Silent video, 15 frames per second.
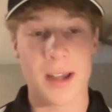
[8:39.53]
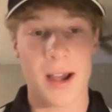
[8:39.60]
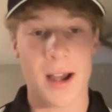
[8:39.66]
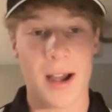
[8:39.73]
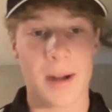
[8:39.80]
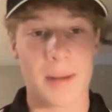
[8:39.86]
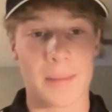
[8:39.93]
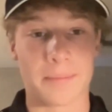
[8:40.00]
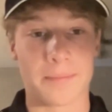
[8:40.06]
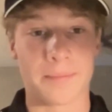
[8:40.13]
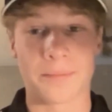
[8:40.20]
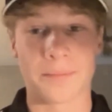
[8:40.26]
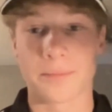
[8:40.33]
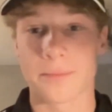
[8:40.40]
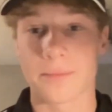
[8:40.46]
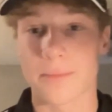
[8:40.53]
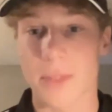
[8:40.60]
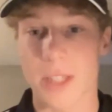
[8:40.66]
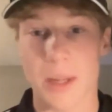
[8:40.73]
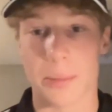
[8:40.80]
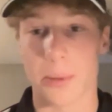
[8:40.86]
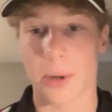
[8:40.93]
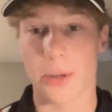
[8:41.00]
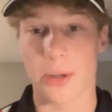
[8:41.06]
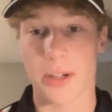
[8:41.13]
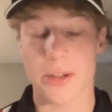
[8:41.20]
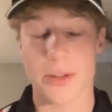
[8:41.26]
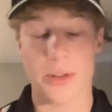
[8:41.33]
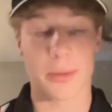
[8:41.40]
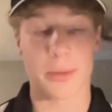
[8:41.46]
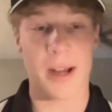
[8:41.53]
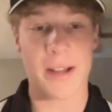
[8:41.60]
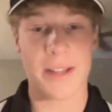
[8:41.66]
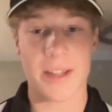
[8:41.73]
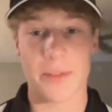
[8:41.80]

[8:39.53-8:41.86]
to progress through the ranks.